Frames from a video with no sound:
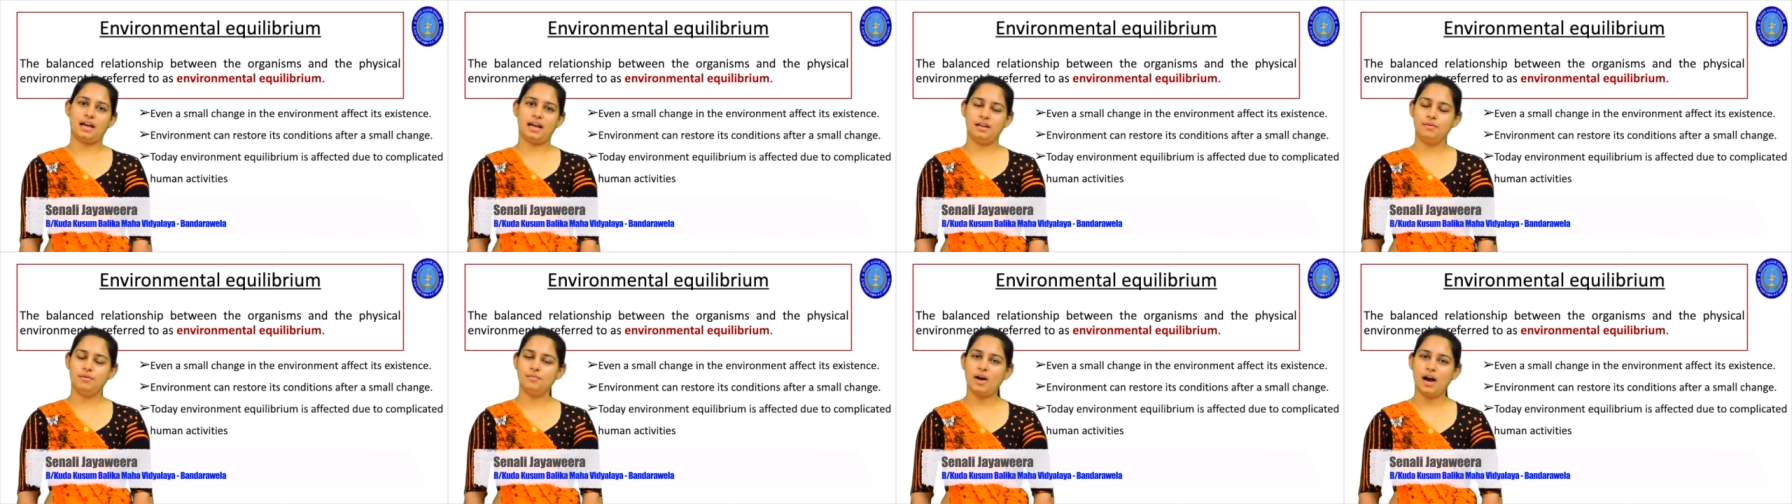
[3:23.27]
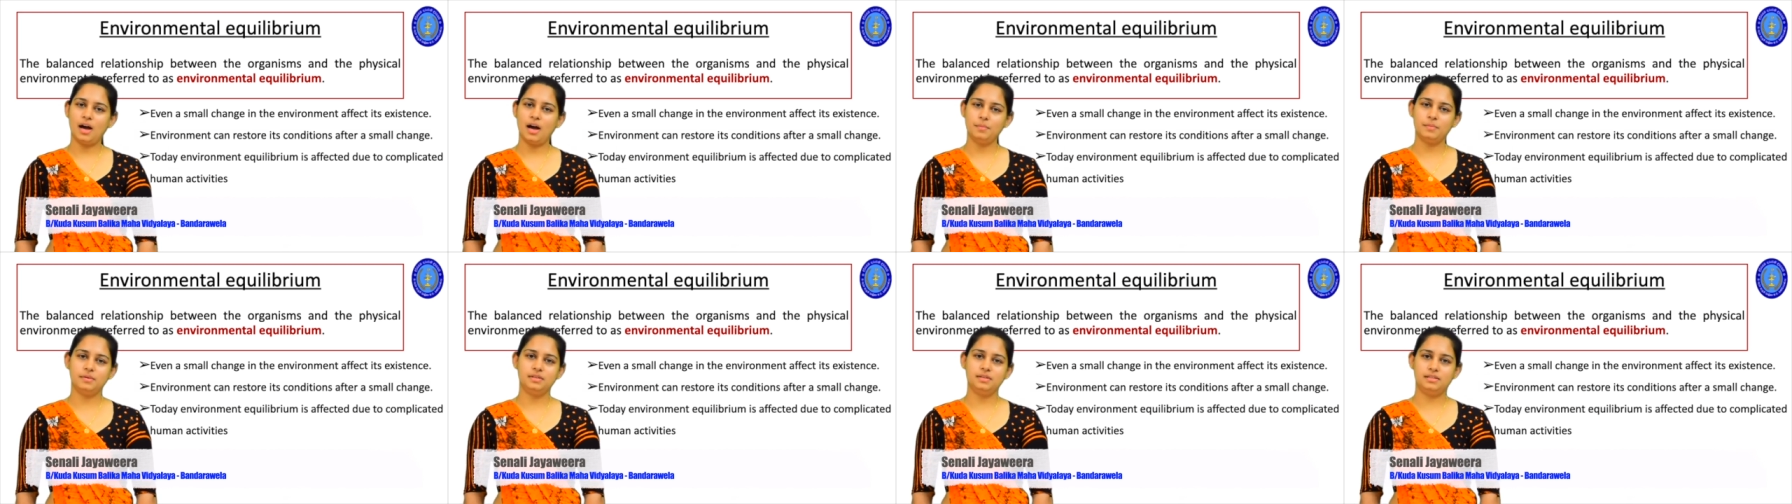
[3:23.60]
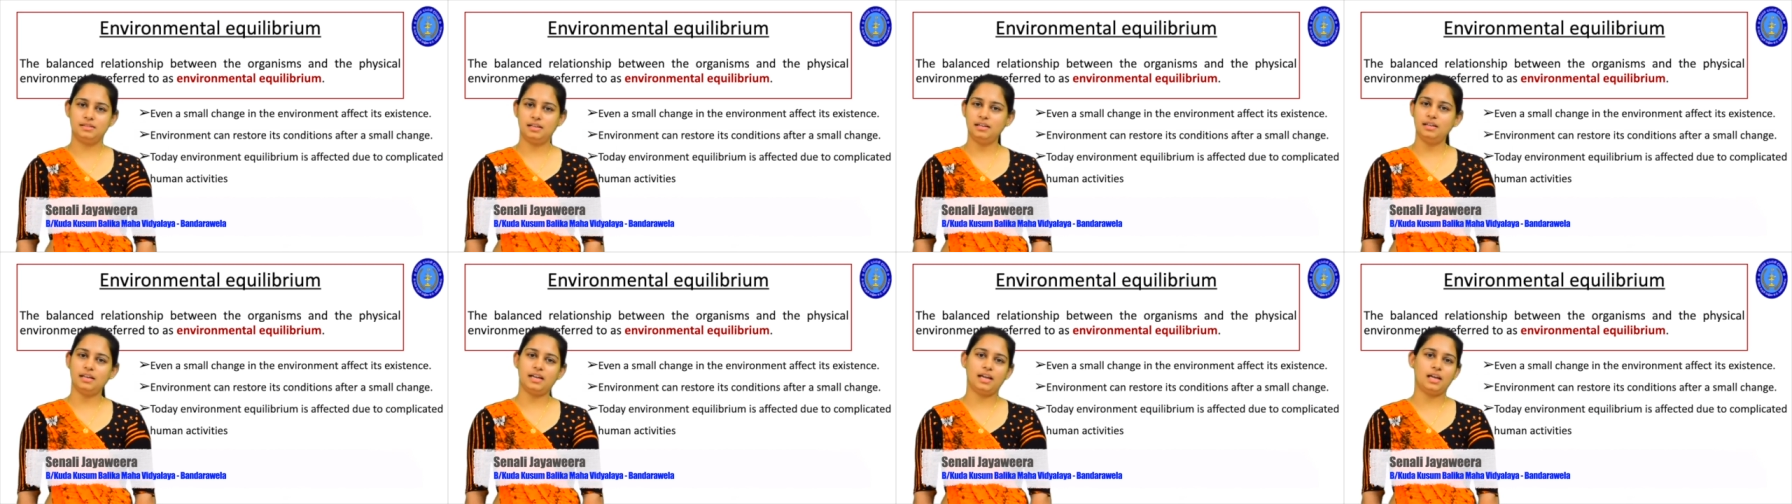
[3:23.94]

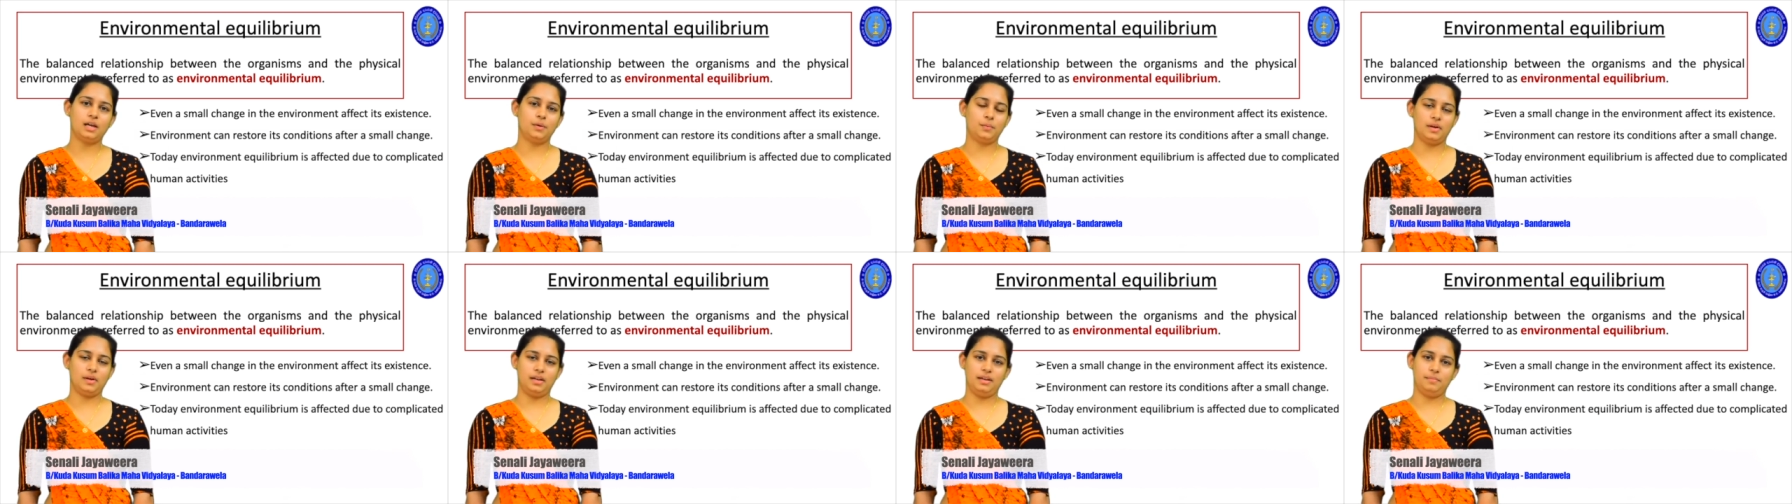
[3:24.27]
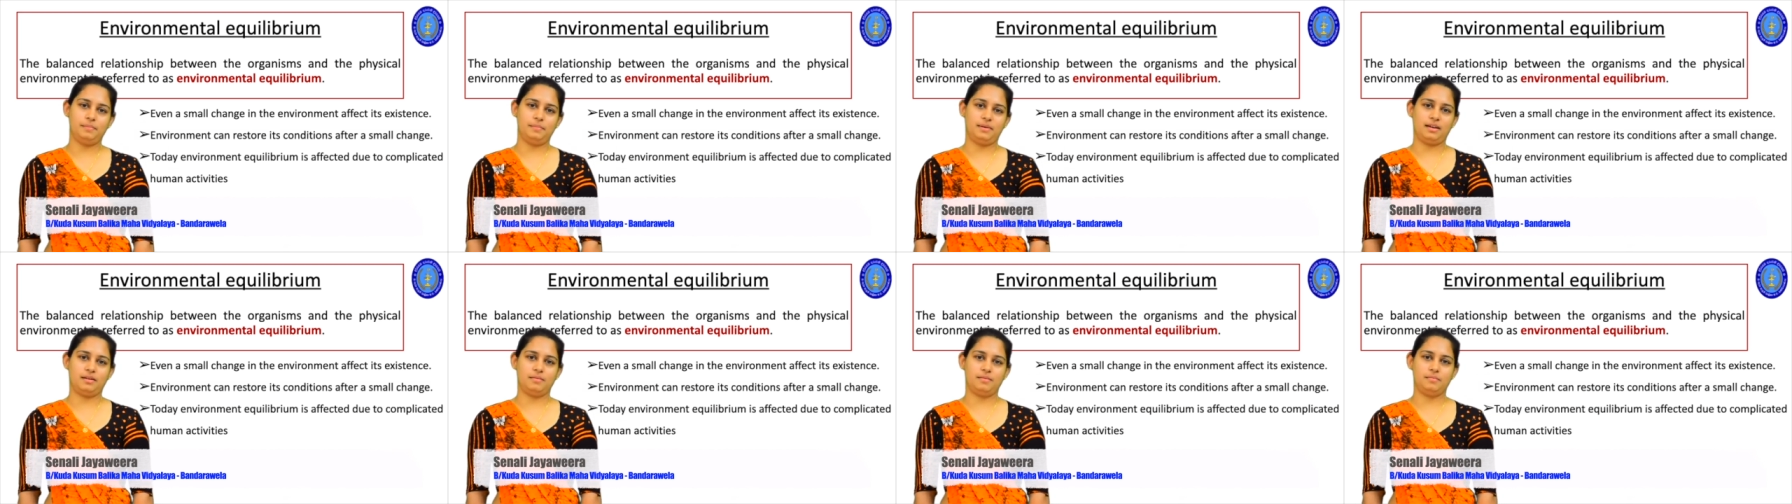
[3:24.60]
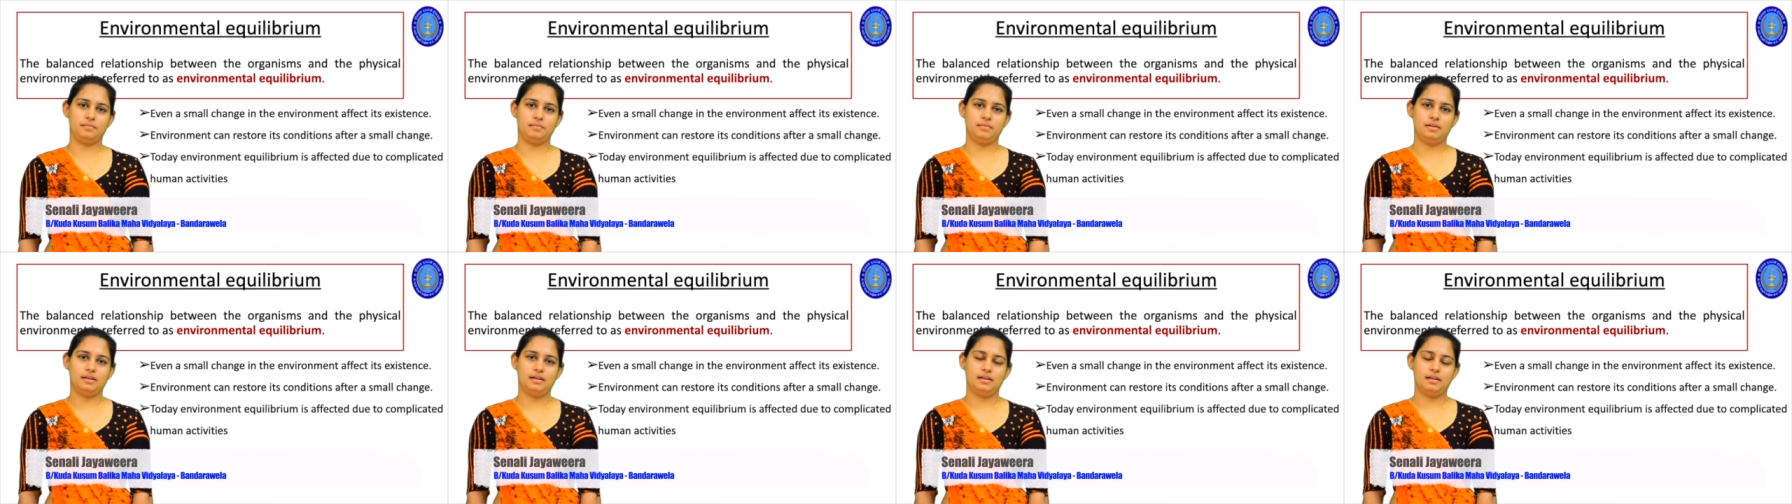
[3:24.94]
environmental equilibrium.